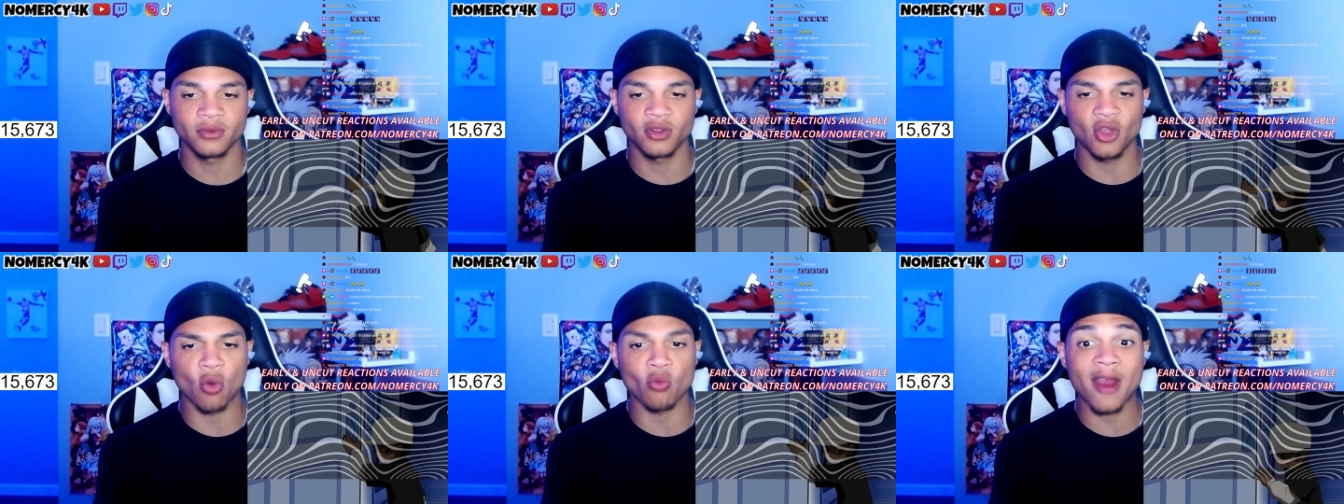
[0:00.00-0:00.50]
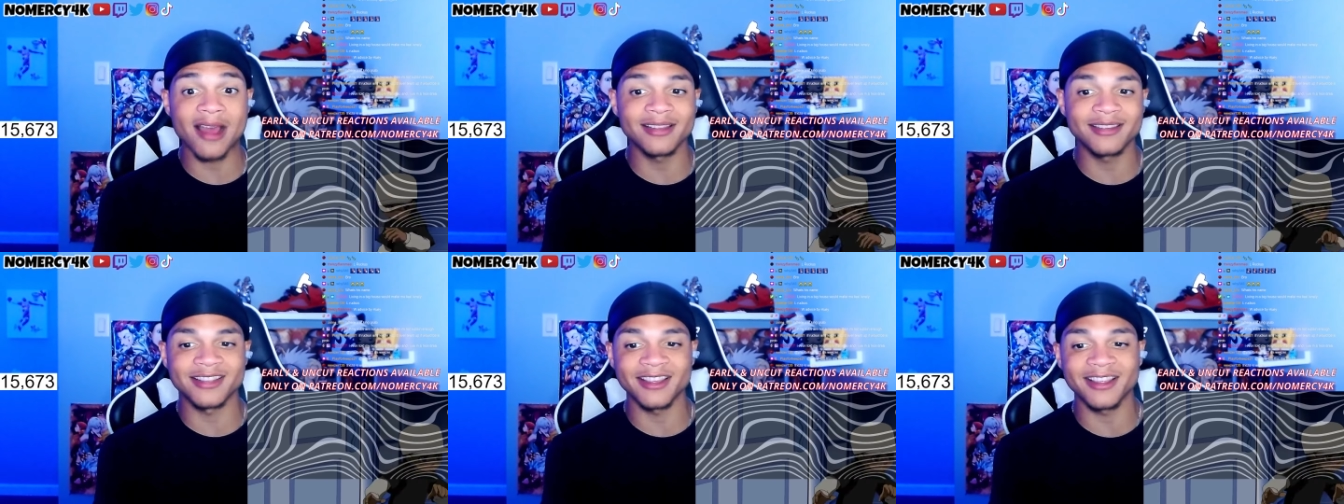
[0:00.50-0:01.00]
Yo, Riley,
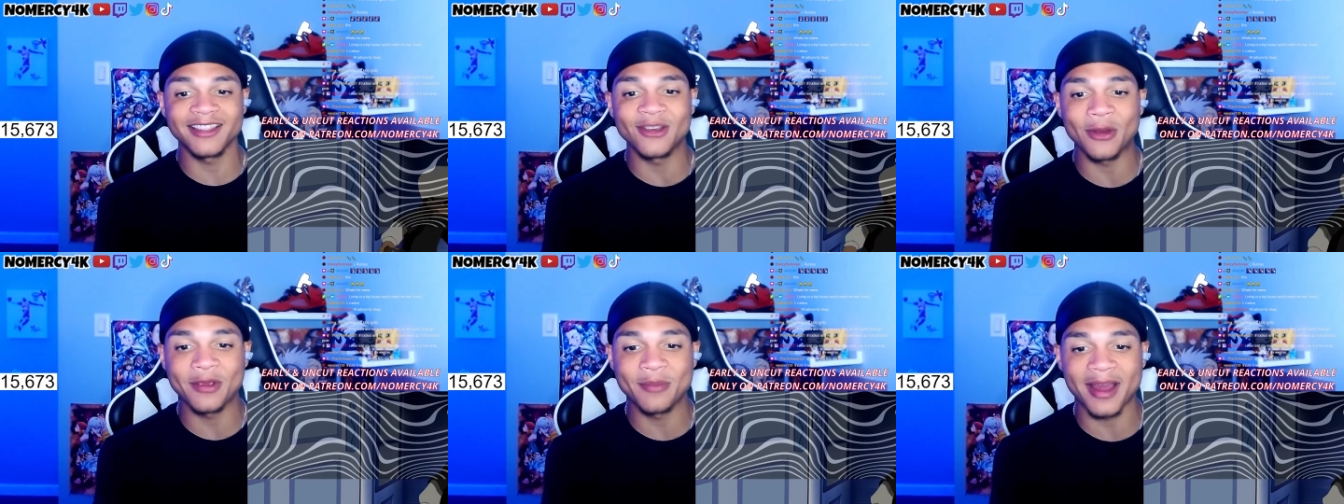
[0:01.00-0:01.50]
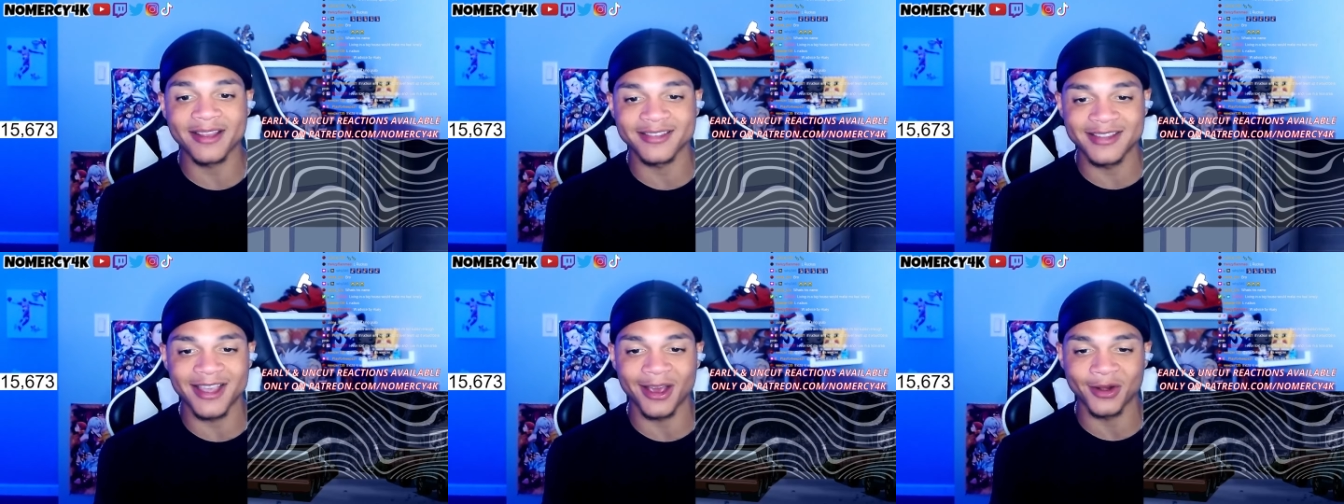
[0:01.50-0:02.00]
you about to
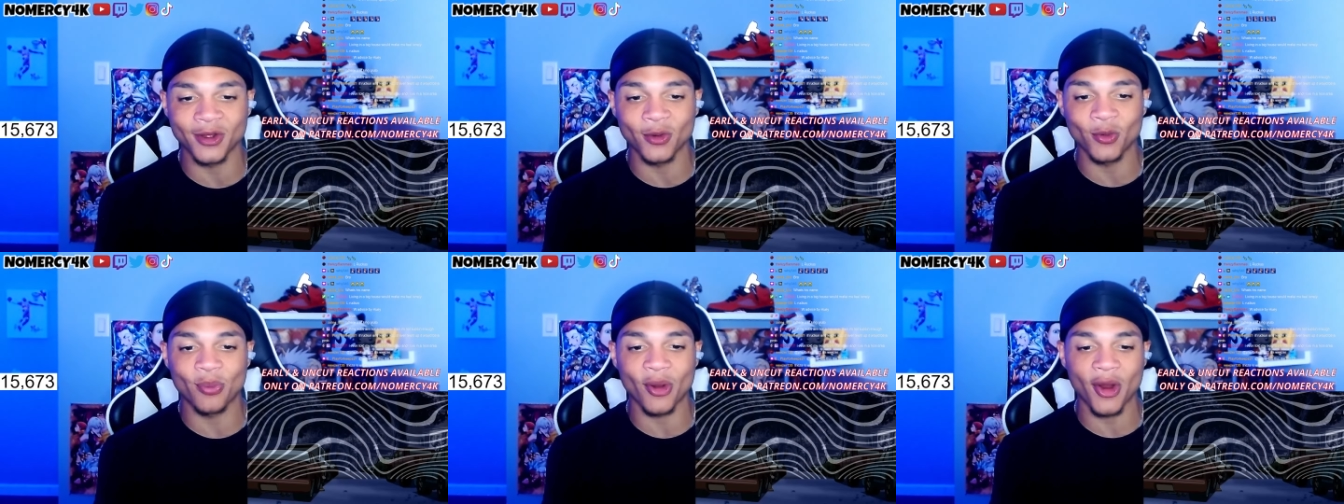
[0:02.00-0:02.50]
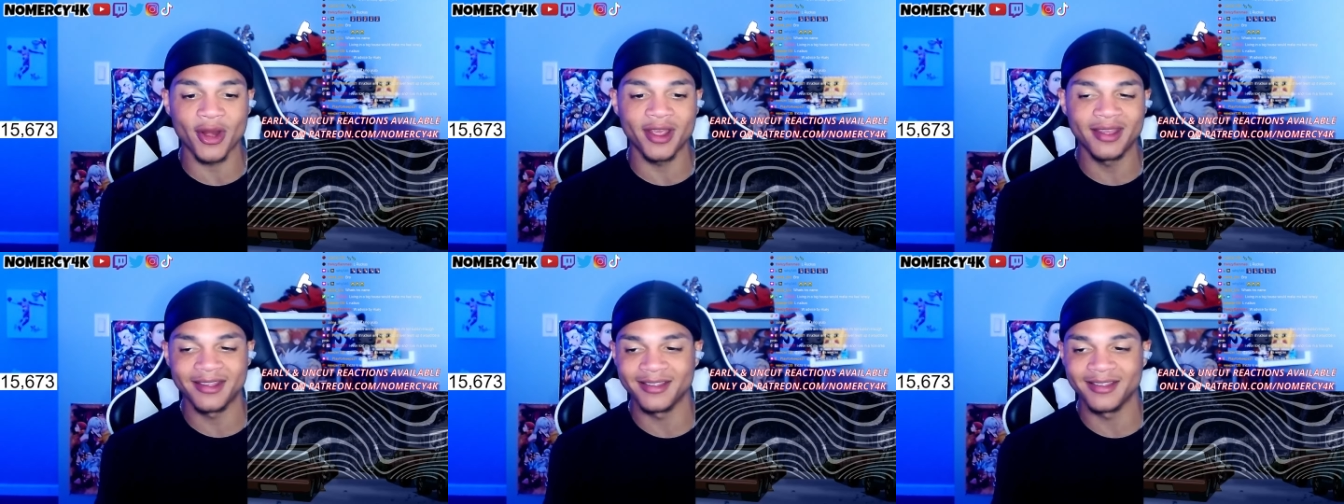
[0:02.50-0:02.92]
sneak out to go party?